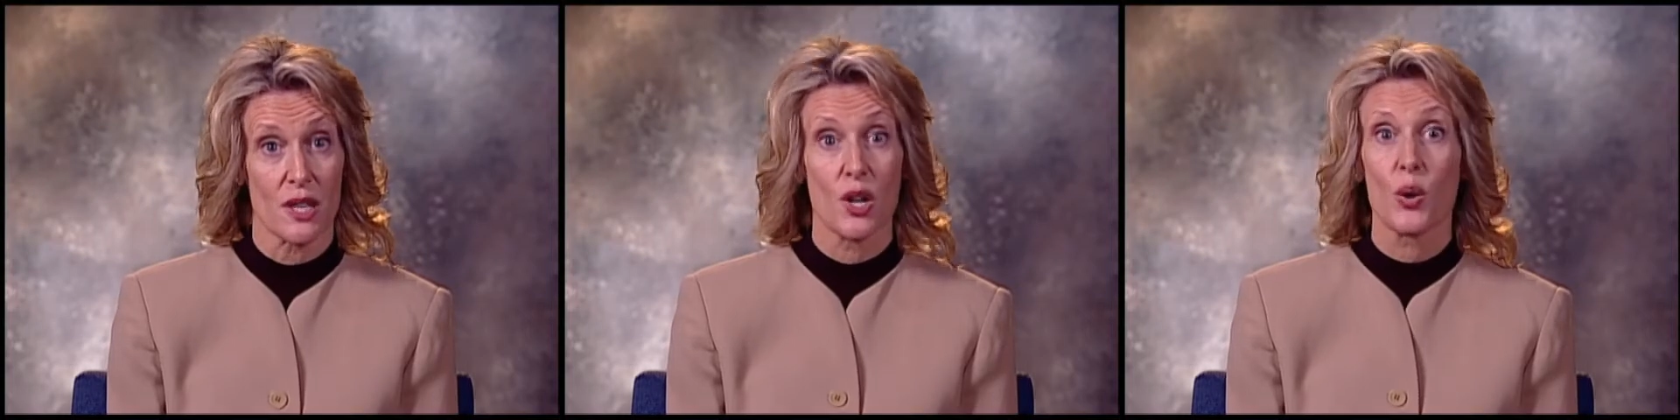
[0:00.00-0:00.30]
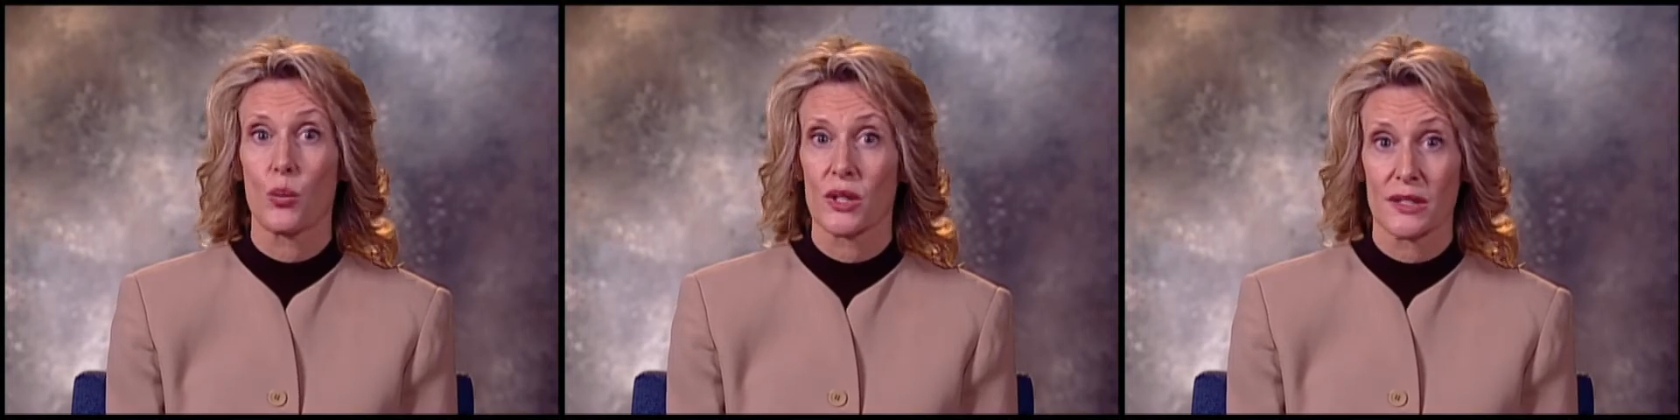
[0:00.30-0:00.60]

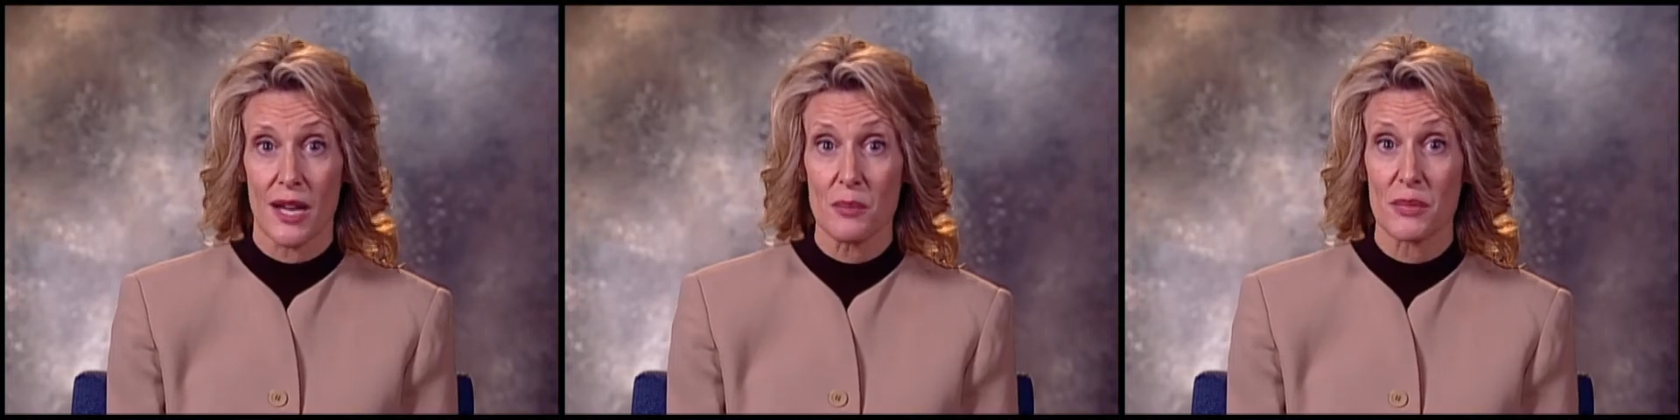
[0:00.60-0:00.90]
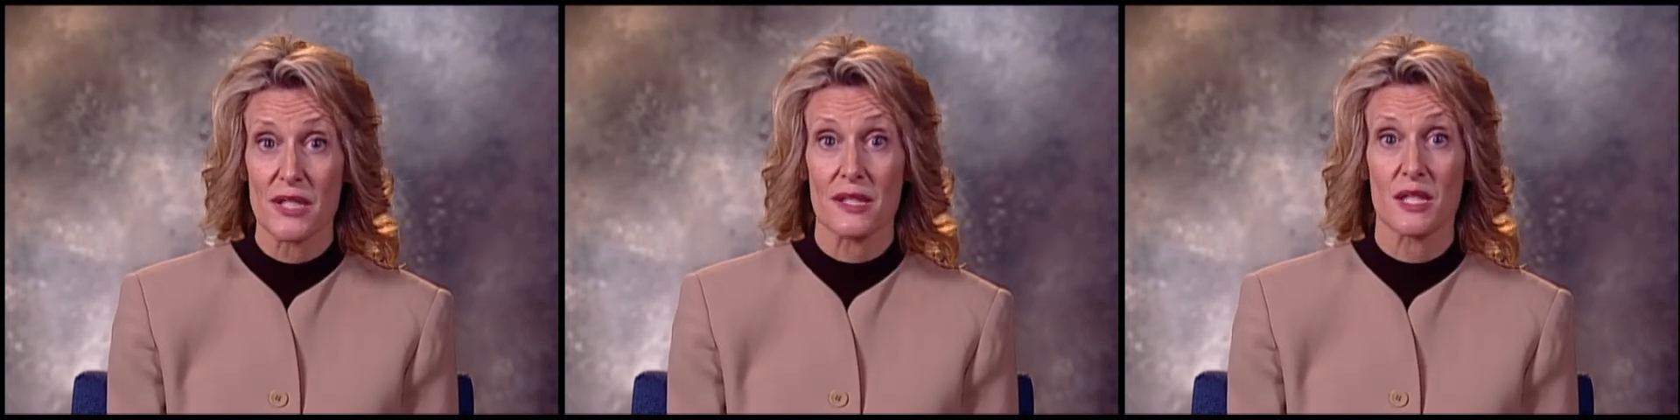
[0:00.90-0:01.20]
will not be
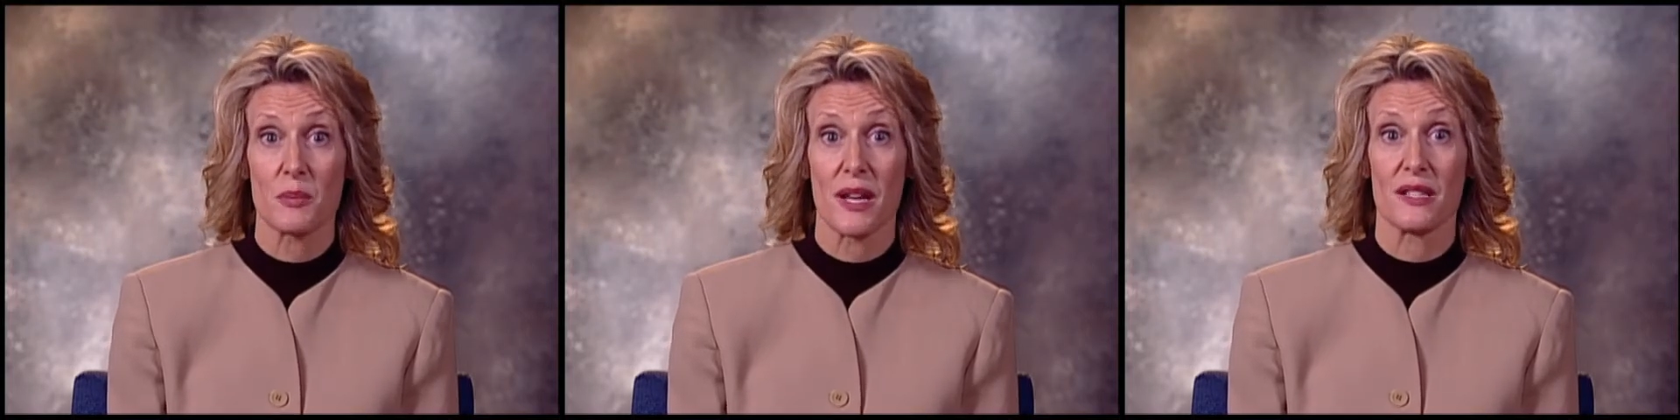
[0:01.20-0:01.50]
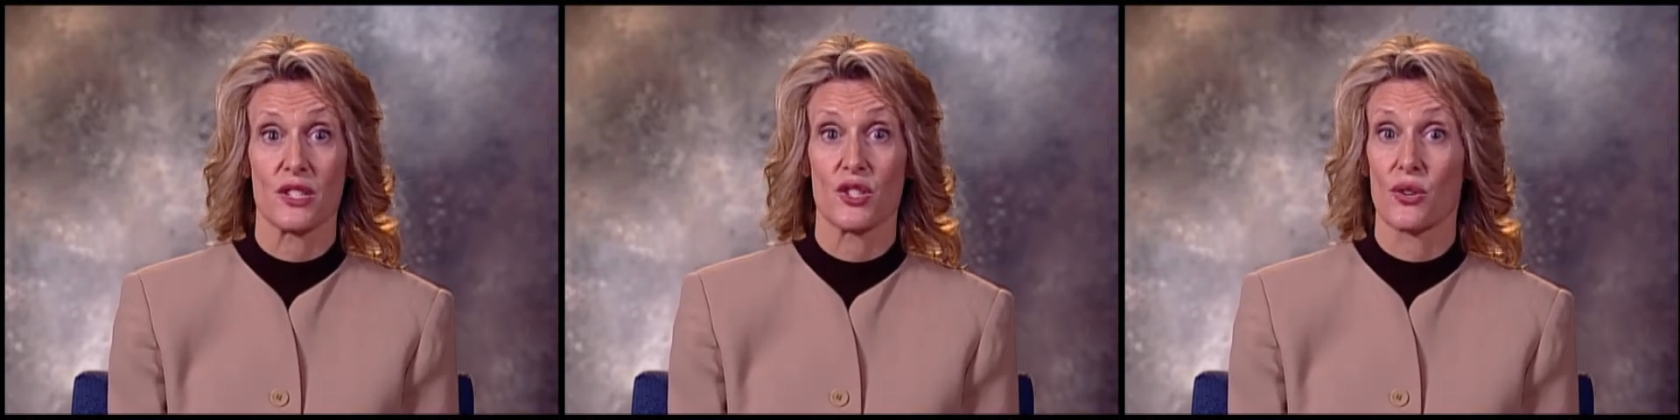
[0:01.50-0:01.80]
suspended
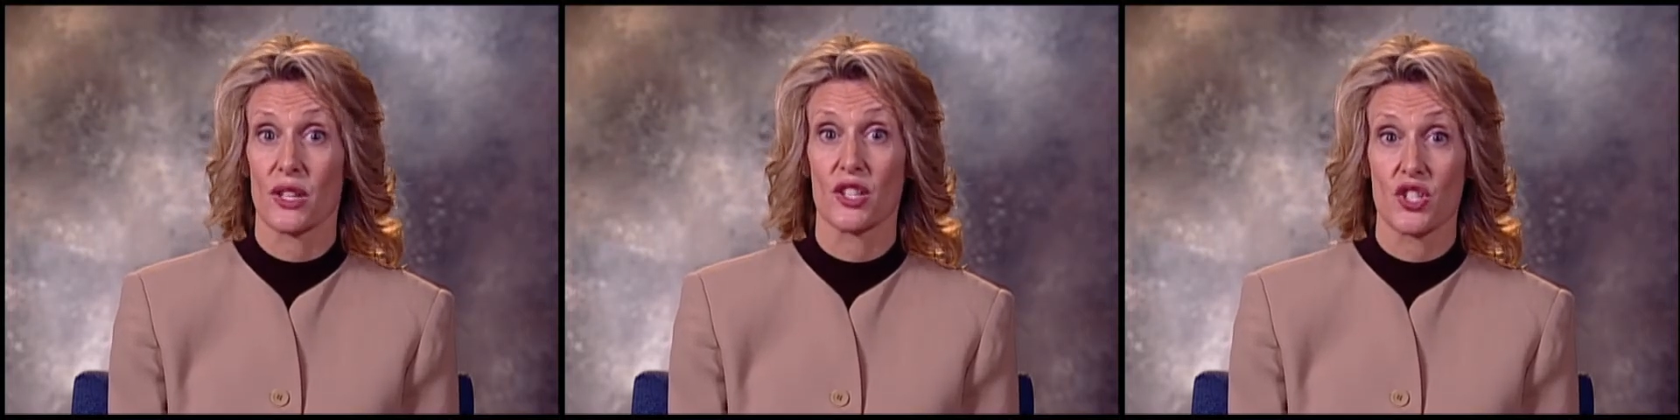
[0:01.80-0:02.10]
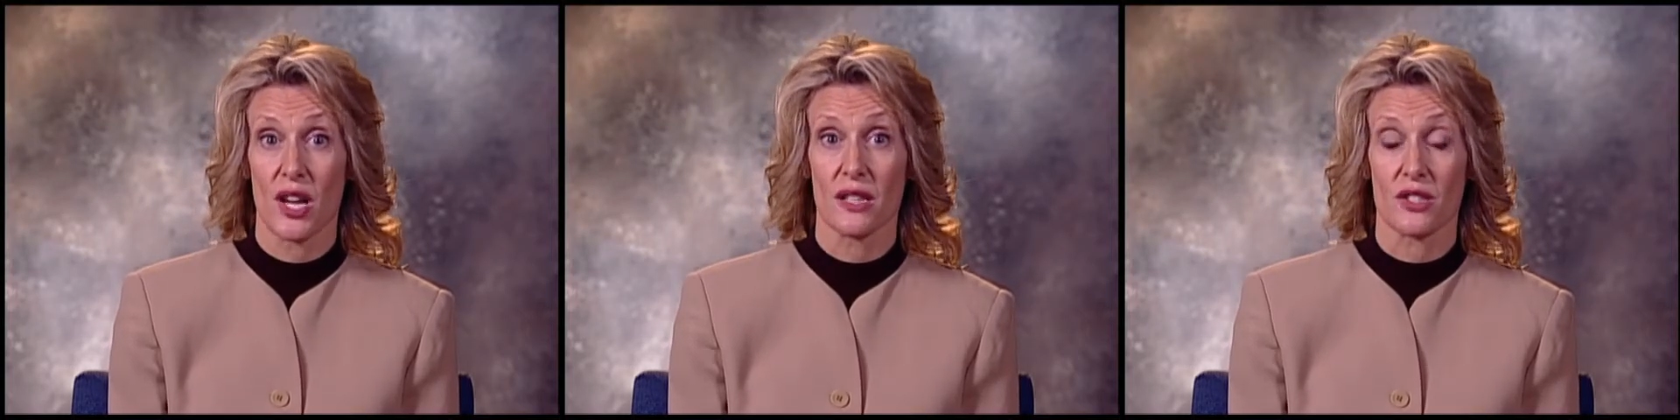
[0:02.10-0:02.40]
during a
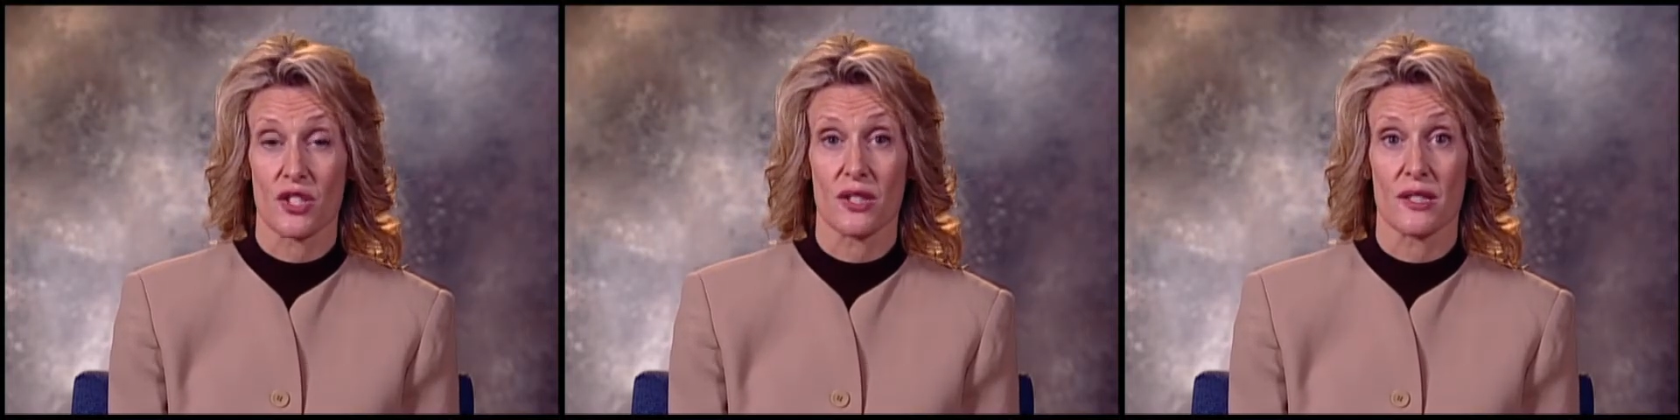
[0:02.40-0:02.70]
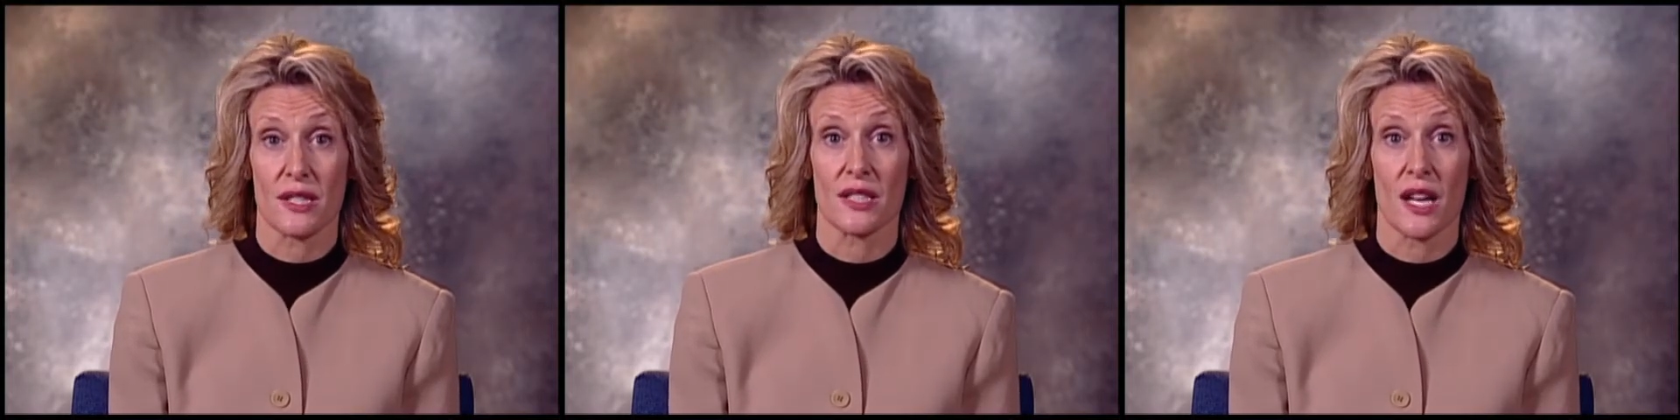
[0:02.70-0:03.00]
challenge to this
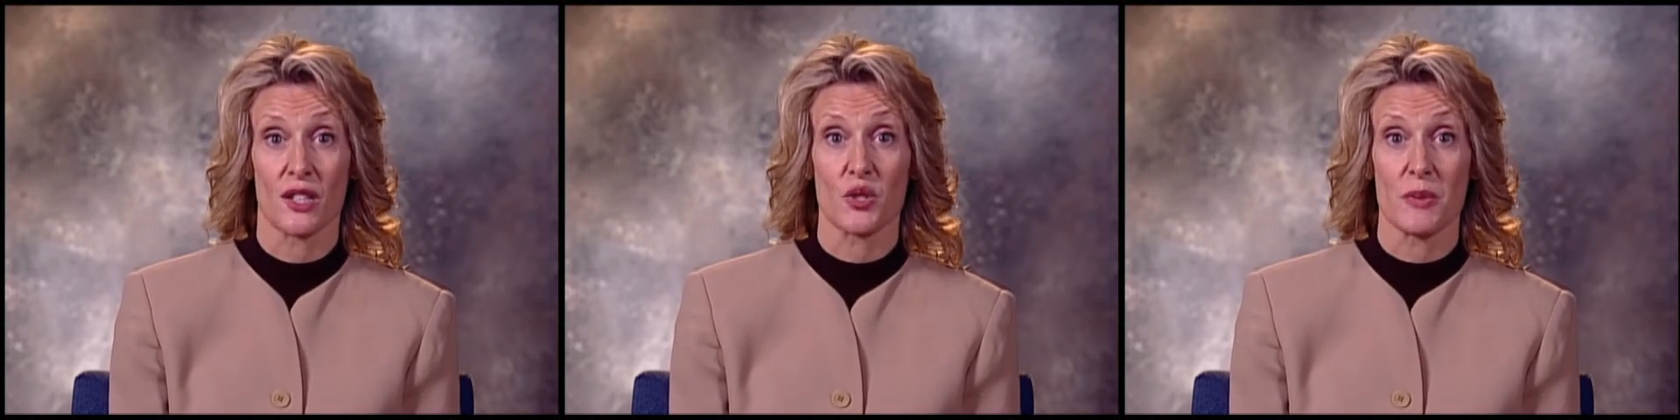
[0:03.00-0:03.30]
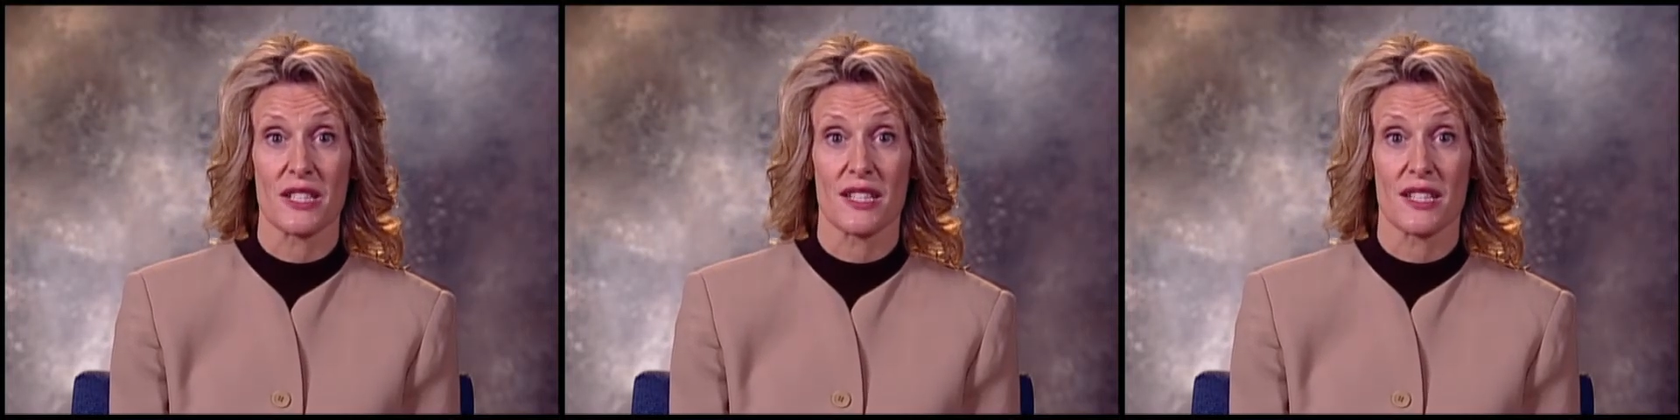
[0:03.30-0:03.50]
acknowledgment.